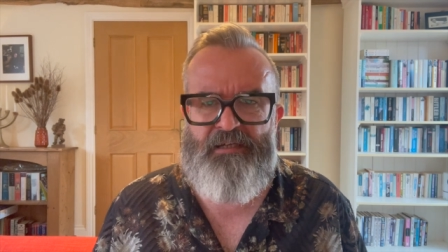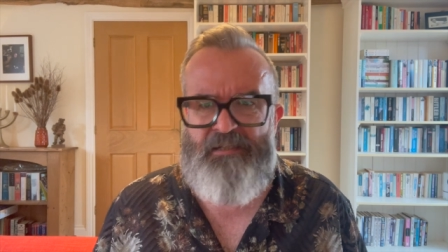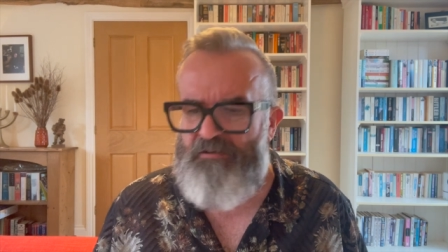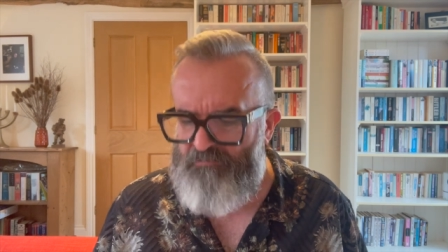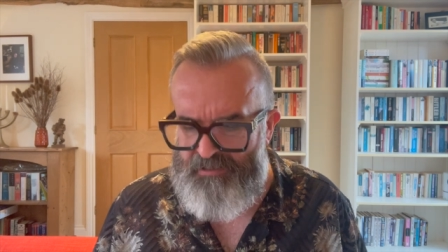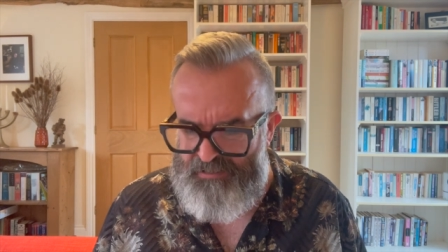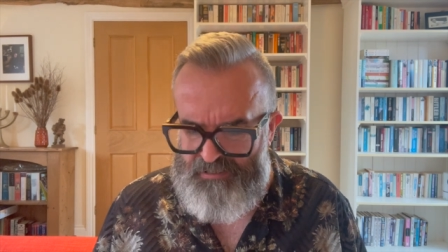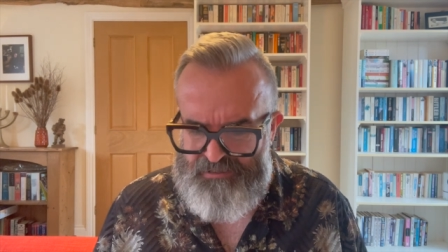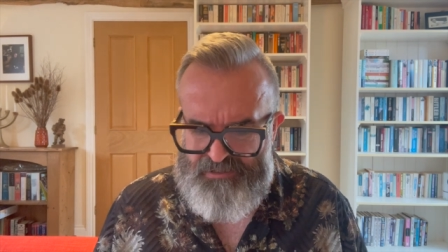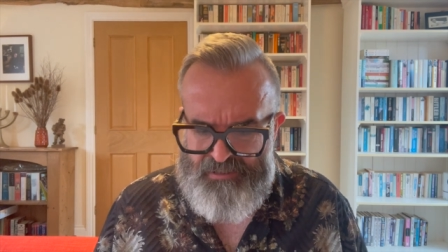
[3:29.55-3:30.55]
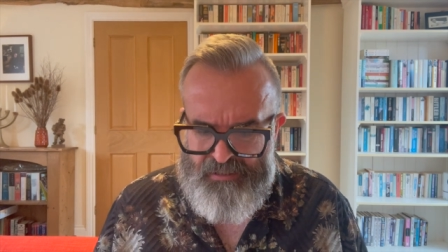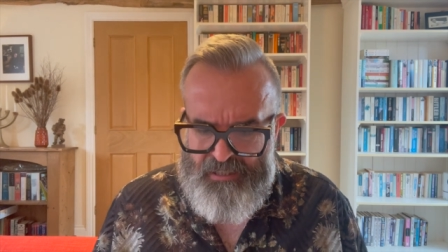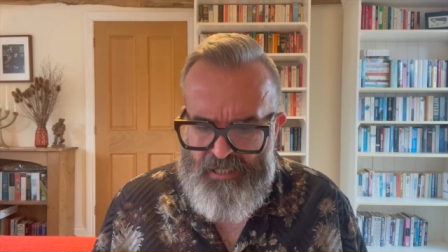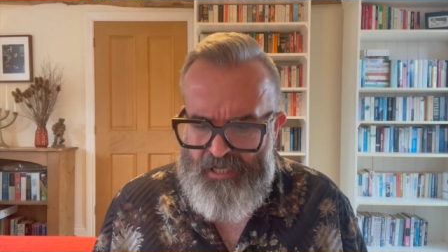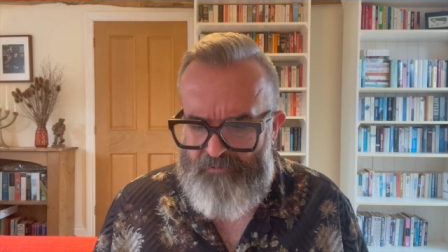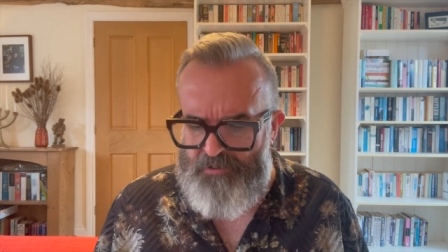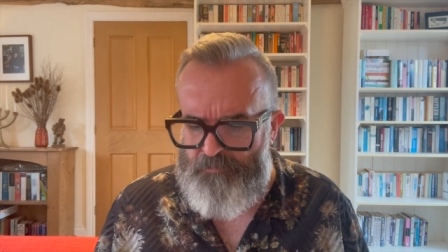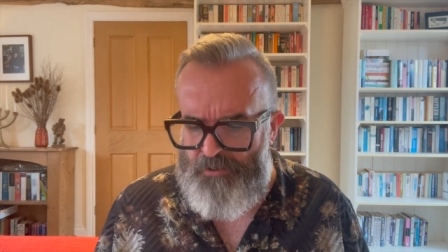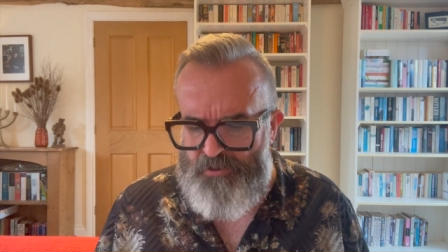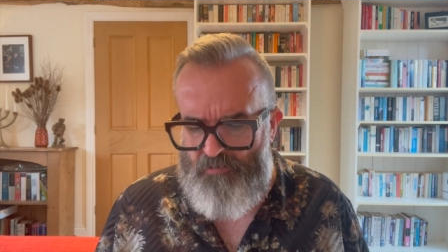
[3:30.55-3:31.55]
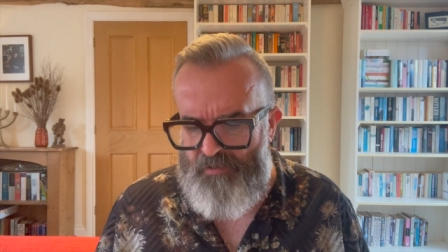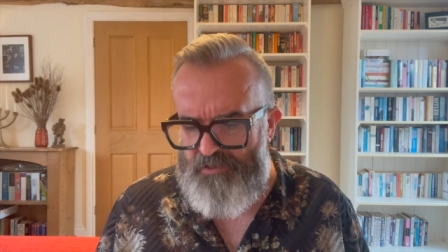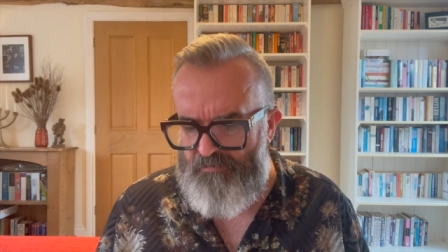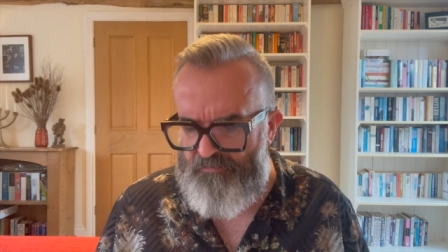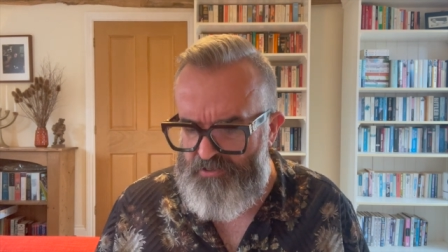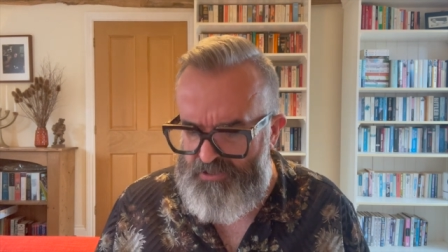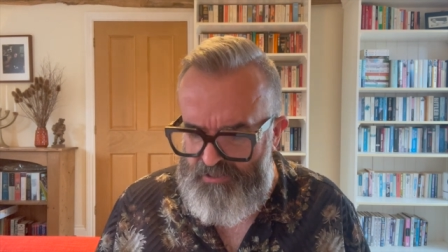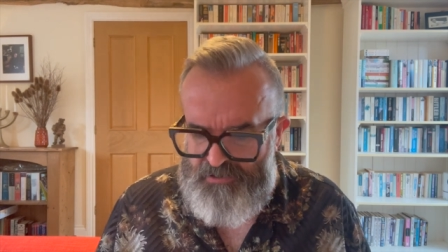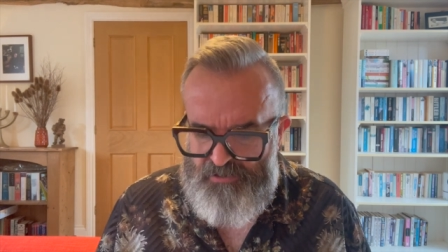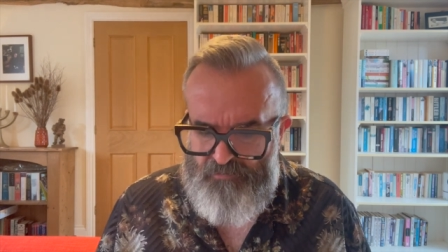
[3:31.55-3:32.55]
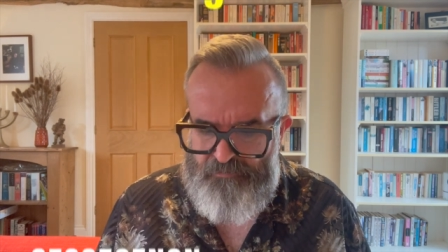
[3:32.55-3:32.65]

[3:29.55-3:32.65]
and there really isn't. Special mention for Sessegnon,